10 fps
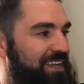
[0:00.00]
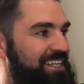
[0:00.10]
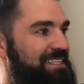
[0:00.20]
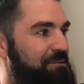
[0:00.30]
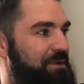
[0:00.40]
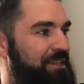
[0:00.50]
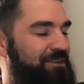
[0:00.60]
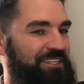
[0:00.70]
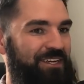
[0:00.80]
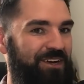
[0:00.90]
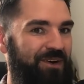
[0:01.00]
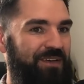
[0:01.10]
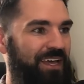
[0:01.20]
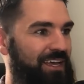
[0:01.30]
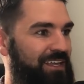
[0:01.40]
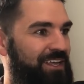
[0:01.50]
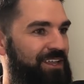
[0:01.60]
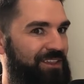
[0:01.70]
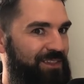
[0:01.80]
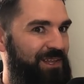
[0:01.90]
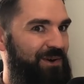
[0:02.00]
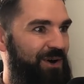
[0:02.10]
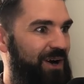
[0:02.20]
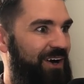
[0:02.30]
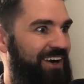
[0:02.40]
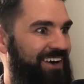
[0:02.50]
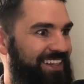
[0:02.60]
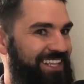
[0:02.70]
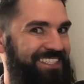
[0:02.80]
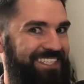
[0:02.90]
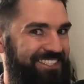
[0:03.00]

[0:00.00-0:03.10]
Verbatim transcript: Yeah. But next time I went in, I was like, oh yeah, yeah. there are. That's